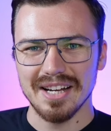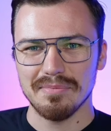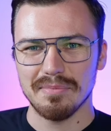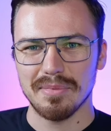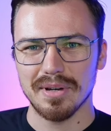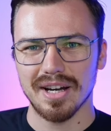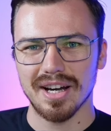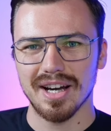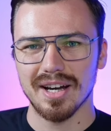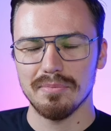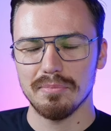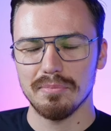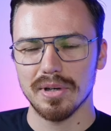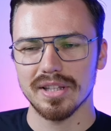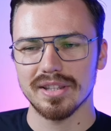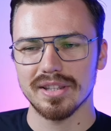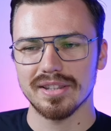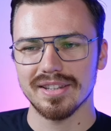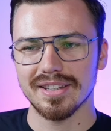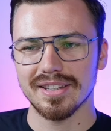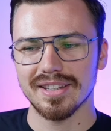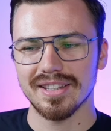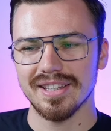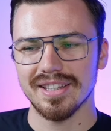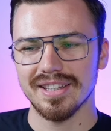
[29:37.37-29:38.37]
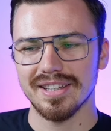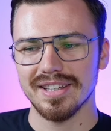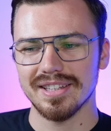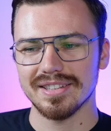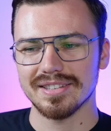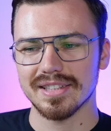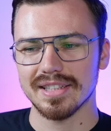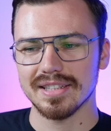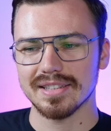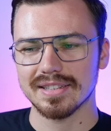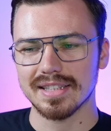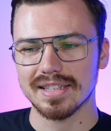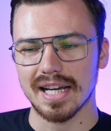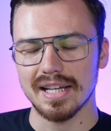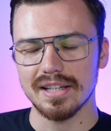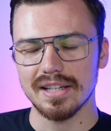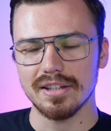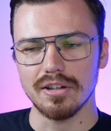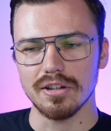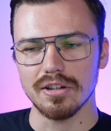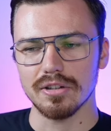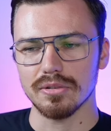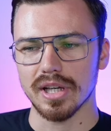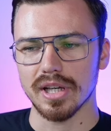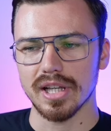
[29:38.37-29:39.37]
but, but uh, it's it's kind of
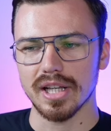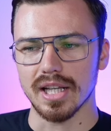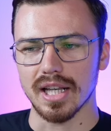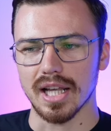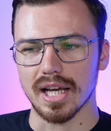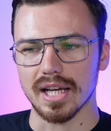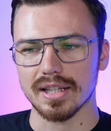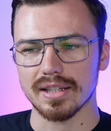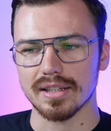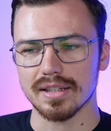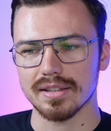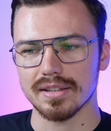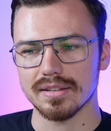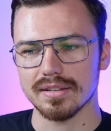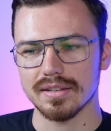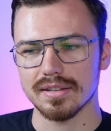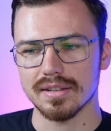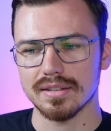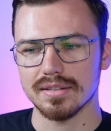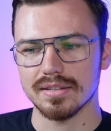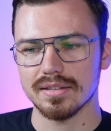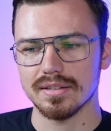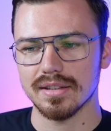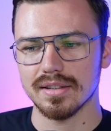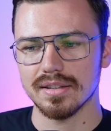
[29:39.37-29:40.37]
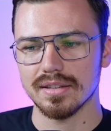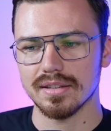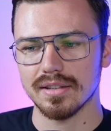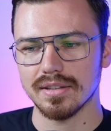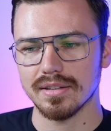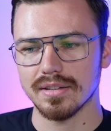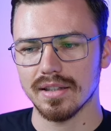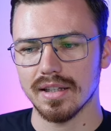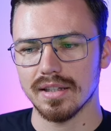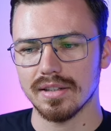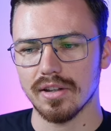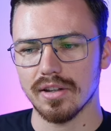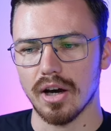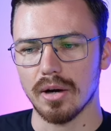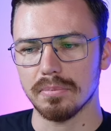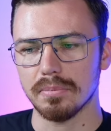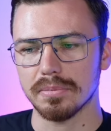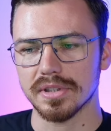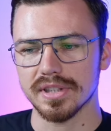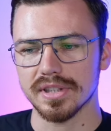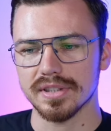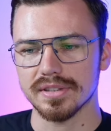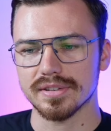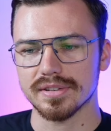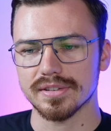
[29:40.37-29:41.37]
already like an an an,
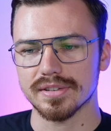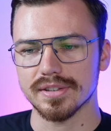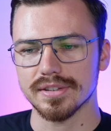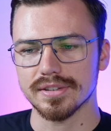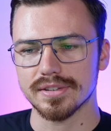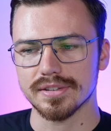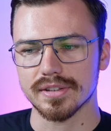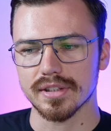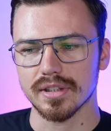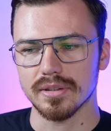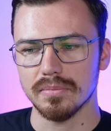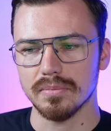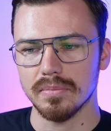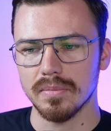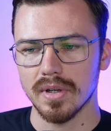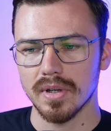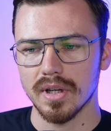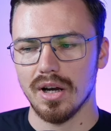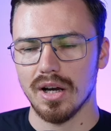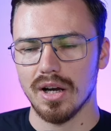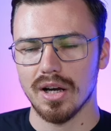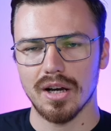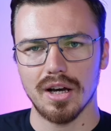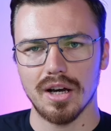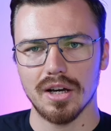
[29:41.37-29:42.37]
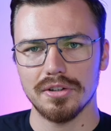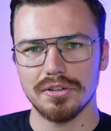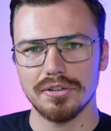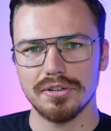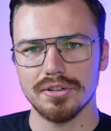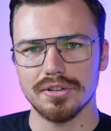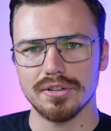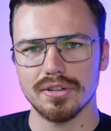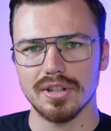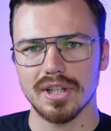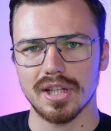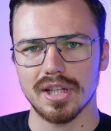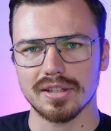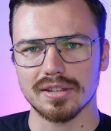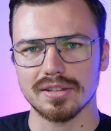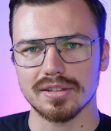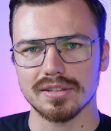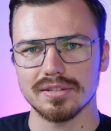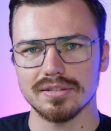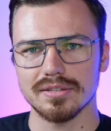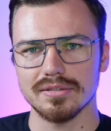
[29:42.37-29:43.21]
opt-in system. How do you like?